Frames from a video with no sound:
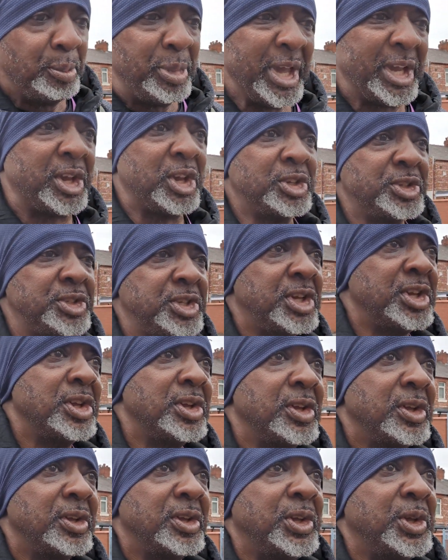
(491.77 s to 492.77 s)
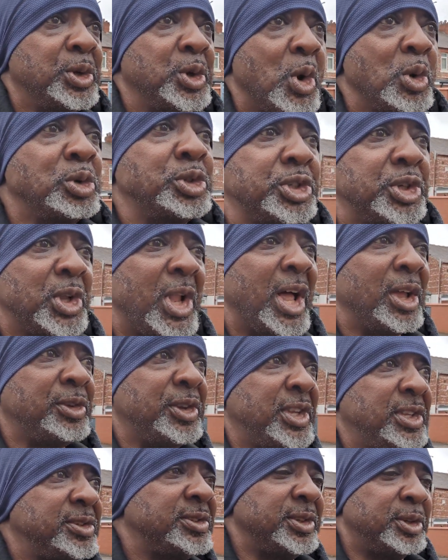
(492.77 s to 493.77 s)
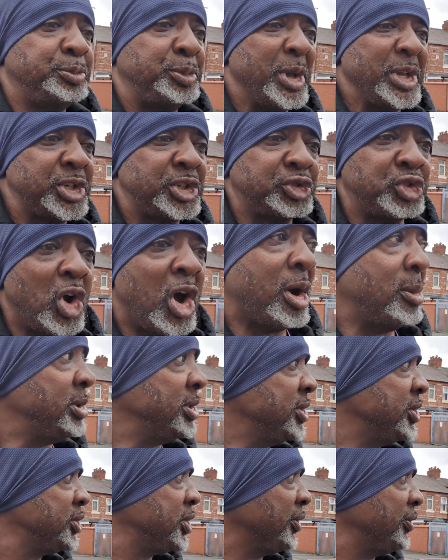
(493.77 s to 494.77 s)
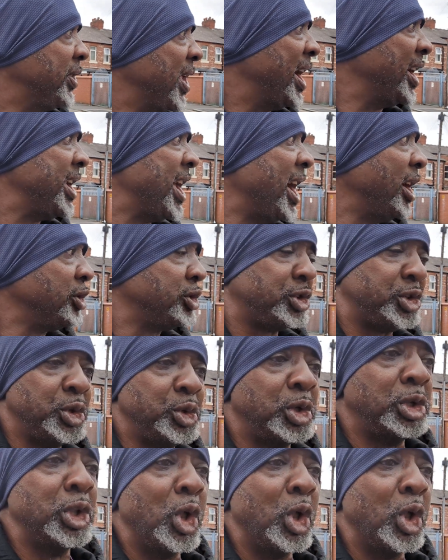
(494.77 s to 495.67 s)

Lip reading: pickers. You go into you pick strawberries and stuff like that. Do